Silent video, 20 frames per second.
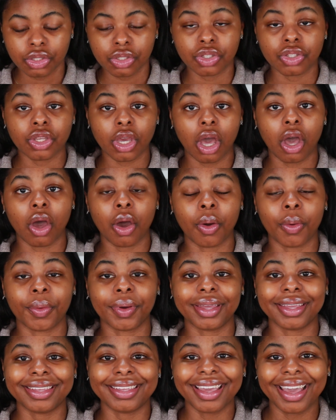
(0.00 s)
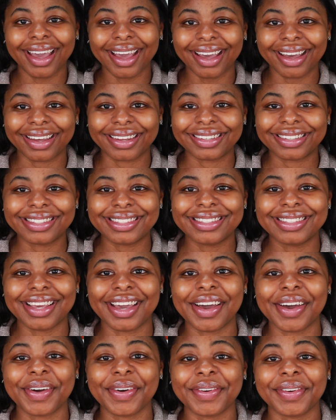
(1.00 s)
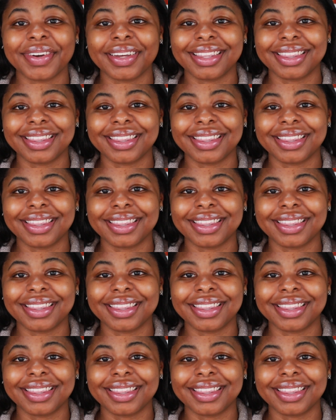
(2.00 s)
So yeah, so